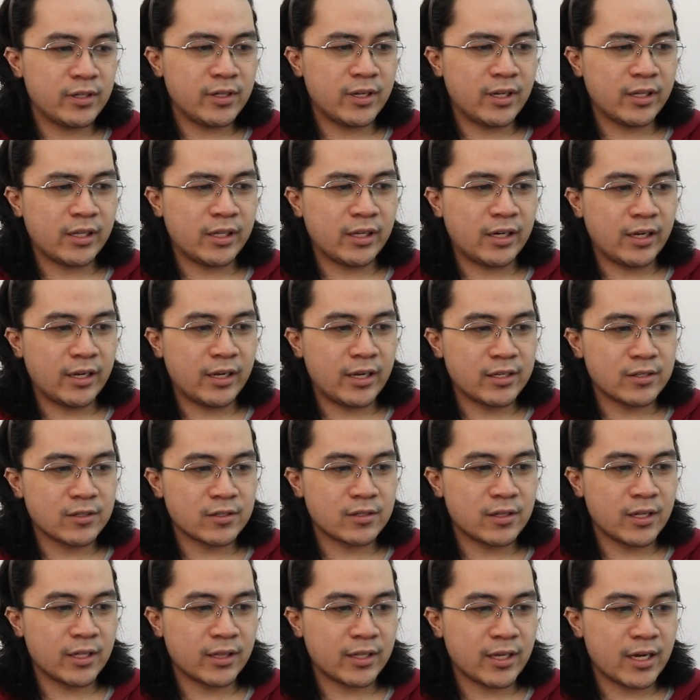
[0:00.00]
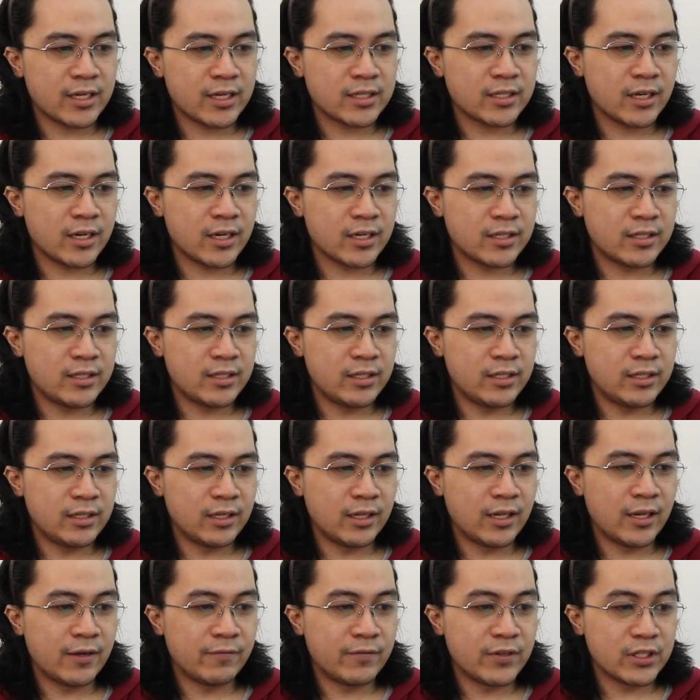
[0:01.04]
that ASUS Lent has the
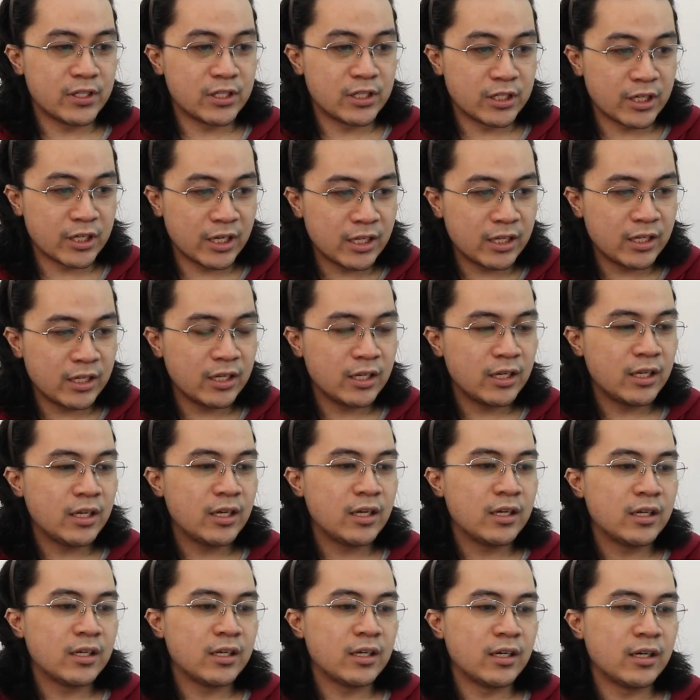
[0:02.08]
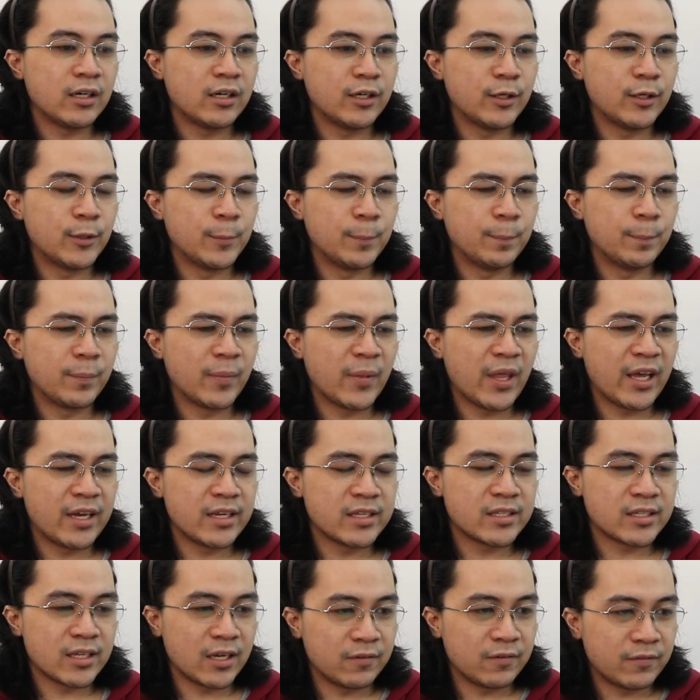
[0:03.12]
11th gen
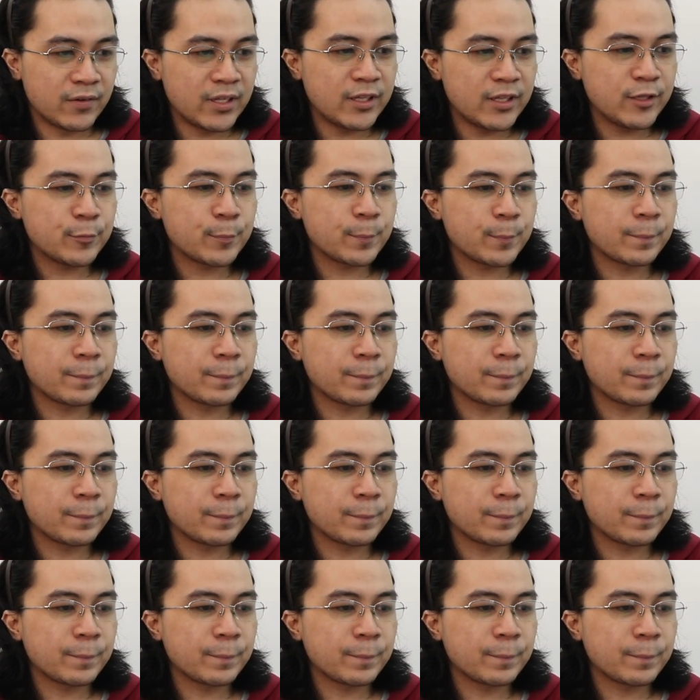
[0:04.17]
i7.